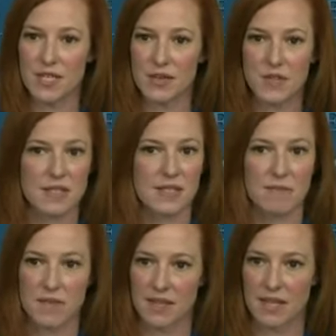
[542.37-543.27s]
I know this is
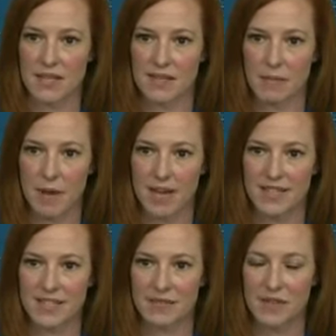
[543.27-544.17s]
something that's on the
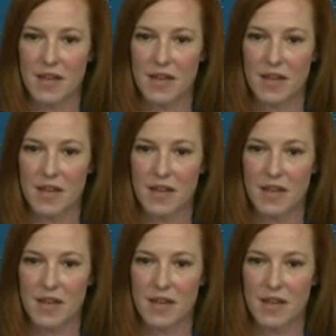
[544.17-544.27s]
minds of